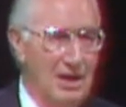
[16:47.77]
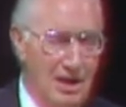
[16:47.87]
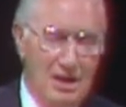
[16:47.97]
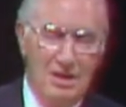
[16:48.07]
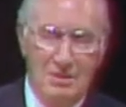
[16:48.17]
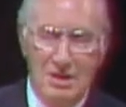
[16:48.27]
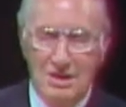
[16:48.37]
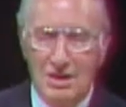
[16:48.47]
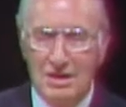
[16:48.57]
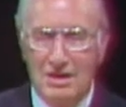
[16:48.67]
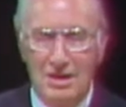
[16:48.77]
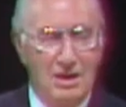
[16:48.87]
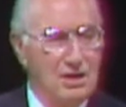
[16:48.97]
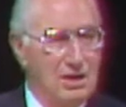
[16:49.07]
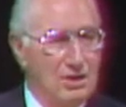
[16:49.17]
He included such
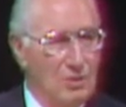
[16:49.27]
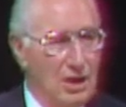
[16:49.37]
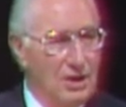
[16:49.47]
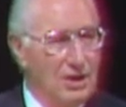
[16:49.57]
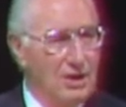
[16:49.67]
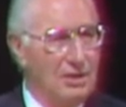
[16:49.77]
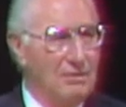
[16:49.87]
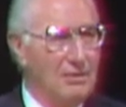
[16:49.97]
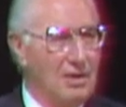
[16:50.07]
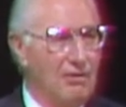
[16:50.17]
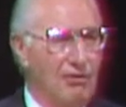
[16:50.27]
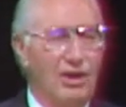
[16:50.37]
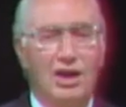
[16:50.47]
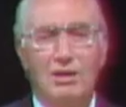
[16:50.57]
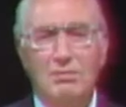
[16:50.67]
things as wealth,
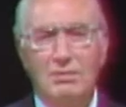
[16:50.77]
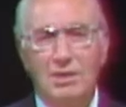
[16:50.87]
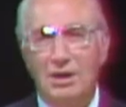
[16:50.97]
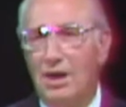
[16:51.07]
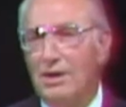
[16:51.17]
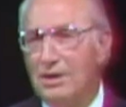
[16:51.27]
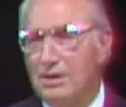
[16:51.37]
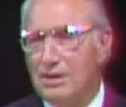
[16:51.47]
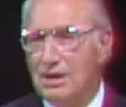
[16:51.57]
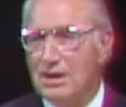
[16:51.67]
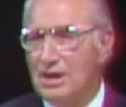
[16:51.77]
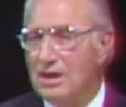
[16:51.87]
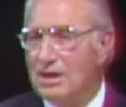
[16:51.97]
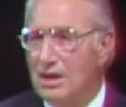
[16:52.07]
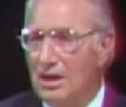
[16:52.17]
fame, honor,
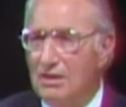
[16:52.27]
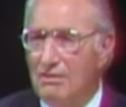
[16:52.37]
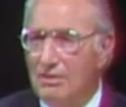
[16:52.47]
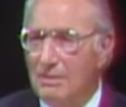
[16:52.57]
success, and love.